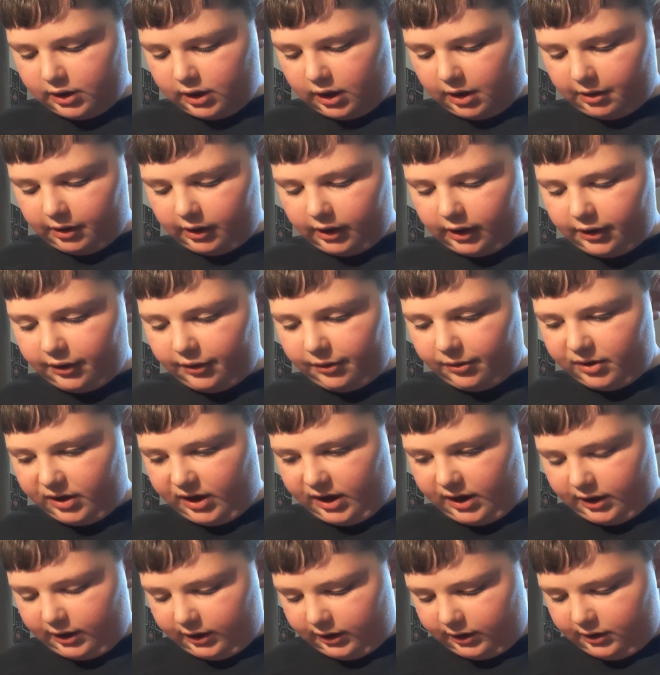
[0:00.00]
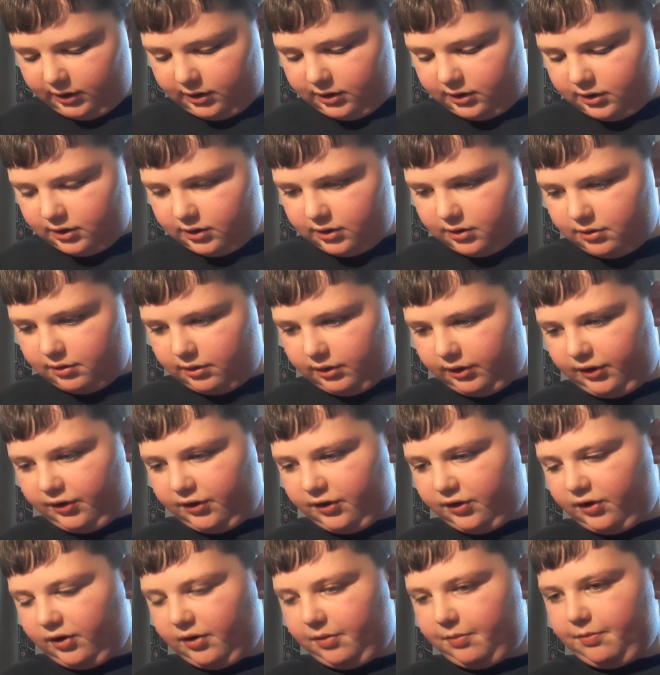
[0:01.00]
I'm gonna do that. At
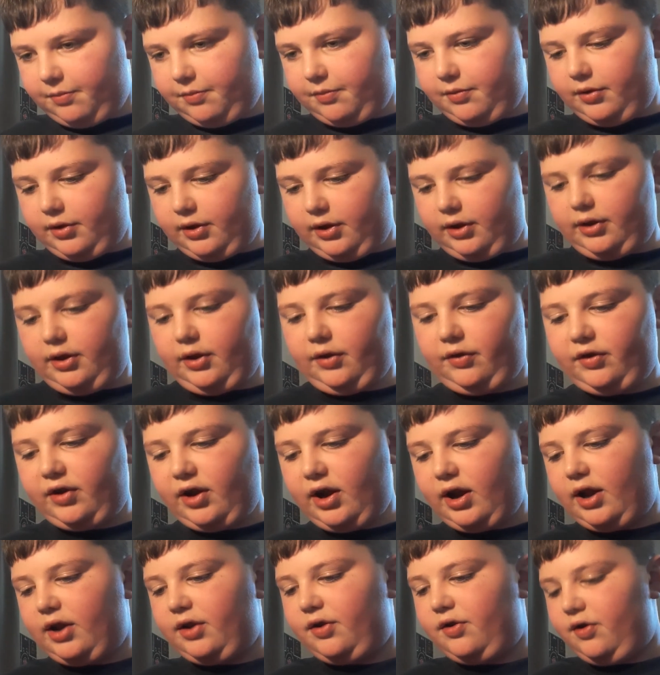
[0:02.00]
least some the sides